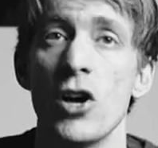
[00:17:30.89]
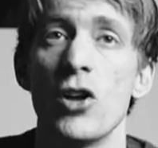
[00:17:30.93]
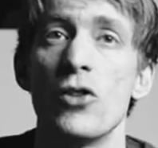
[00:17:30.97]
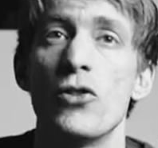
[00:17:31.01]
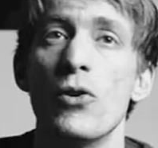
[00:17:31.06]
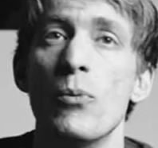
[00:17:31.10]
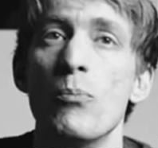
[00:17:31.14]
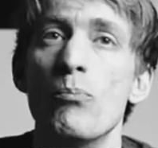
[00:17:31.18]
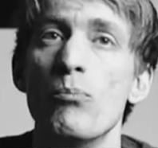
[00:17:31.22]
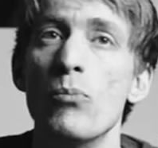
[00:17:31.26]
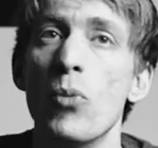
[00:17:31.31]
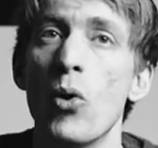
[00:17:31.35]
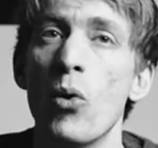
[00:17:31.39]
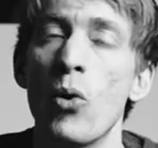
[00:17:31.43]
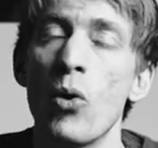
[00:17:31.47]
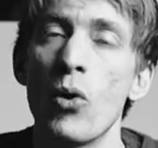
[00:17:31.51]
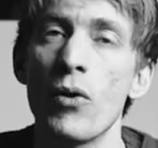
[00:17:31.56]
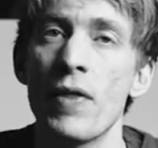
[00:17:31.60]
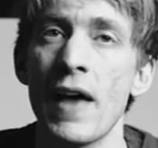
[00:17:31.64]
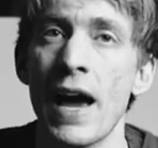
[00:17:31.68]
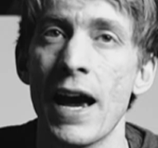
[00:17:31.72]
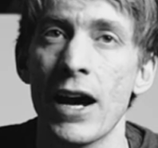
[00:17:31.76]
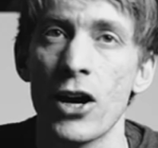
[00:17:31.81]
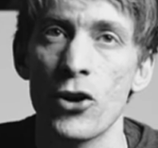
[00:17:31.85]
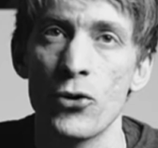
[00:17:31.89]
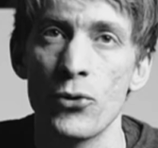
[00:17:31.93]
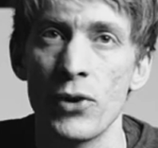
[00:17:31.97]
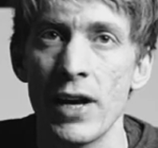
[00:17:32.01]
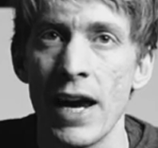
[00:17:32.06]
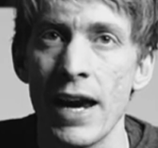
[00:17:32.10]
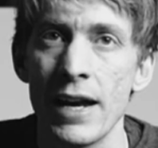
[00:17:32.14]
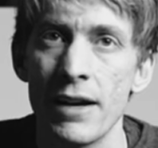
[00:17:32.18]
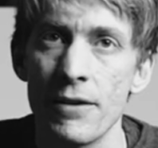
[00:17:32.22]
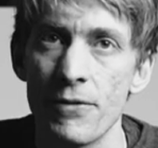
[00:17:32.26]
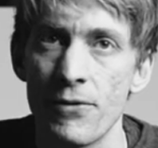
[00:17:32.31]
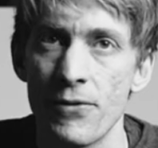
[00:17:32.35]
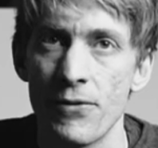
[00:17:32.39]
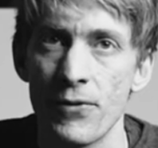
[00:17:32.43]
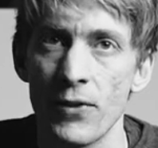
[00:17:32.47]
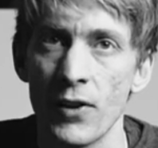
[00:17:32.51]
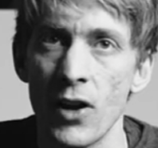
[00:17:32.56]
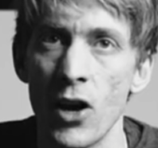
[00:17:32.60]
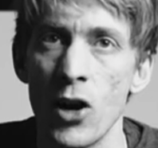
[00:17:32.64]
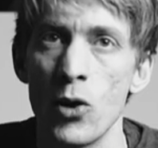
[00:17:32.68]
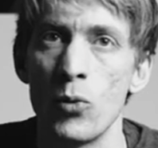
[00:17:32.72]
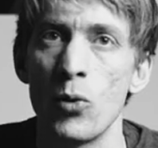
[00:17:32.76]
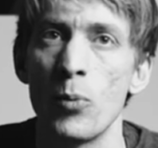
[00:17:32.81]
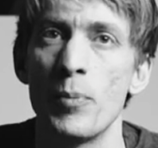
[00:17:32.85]
the more that creative
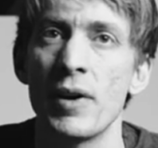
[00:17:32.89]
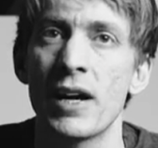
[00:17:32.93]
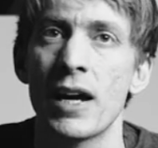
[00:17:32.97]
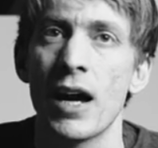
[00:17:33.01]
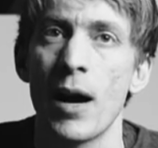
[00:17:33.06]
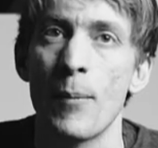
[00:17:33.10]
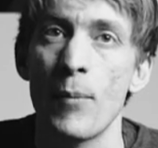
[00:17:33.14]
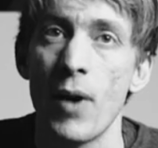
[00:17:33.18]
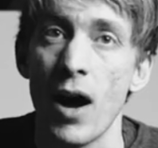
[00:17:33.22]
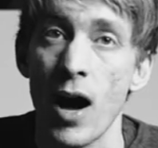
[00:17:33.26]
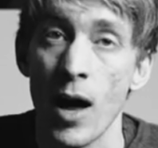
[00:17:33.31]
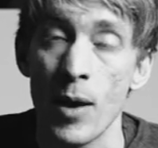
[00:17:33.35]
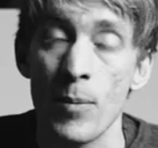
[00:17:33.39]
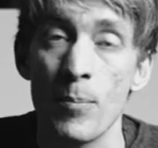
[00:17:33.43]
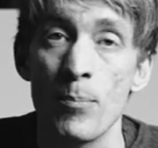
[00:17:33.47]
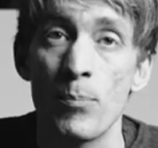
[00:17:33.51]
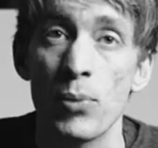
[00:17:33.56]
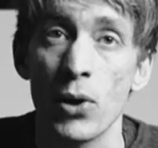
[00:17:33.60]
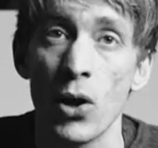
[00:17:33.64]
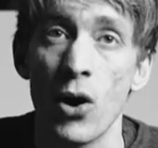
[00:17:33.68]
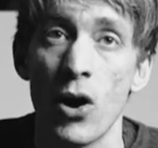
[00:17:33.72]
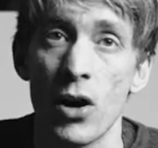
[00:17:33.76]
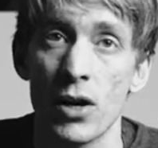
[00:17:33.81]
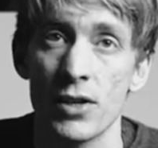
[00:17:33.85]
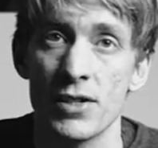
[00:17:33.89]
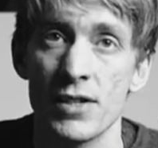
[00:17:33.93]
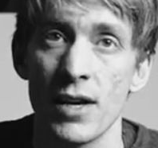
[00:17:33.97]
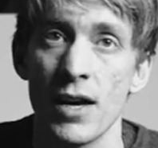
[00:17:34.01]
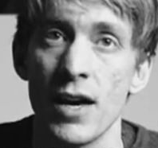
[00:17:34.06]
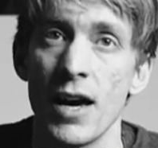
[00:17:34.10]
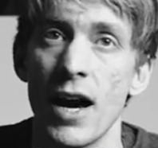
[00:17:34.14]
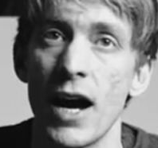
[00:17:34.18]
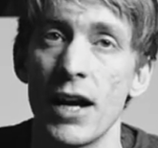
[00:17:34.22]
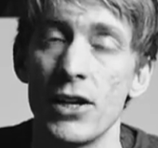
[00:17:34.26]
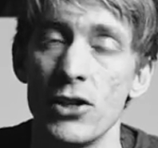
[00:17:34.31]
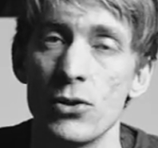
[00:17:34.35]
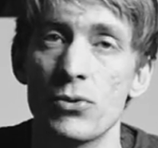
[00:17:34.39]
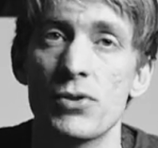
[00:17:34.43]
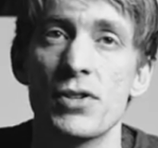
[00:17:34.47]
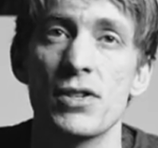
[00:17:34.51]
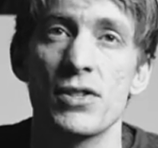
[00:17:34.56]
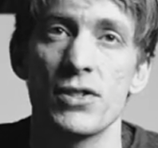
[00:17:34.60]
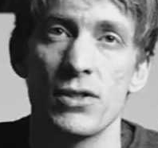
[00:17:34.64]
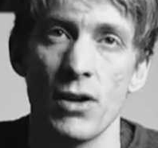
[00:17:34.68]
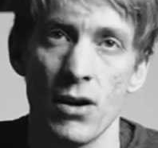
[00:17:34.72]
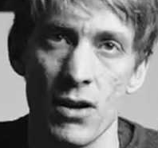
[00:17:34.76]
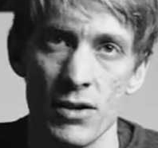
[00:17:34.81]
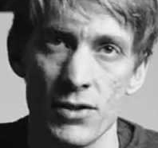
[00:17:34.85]
flow will become unblocked and you'll
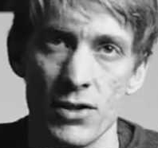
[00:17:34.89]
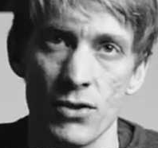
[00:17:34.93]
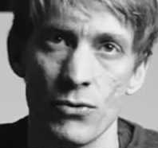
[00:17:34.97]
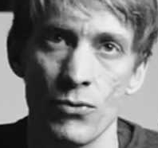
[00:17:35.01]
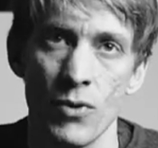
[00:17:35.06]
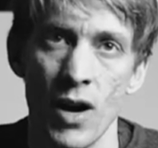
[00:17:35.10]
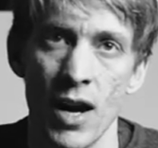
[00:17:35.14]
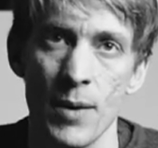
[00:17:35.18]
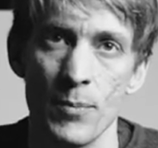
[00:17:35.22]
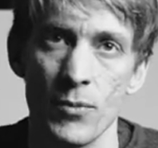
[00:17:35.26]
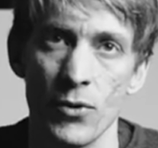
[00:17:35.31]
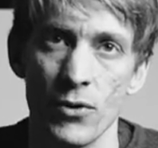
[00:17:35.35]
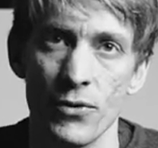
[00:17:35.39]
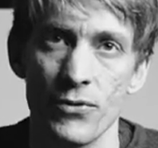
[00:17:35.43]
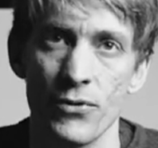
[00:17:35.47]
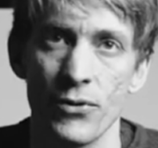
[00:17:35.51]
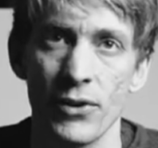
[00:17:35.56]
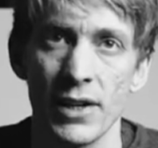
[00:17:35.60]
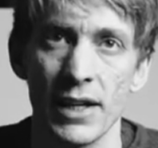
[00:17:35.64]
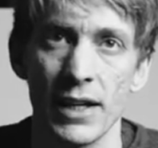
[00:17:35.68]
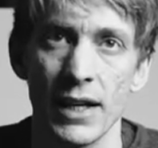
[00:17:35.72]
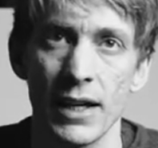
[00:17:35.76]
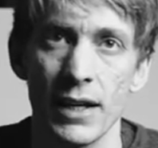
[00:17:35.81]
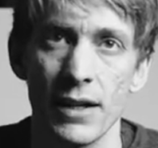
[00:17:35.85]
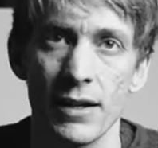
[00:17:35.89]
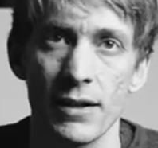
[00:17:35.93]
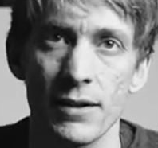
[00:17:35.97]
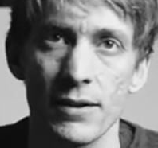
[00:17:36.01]
start to write more freely.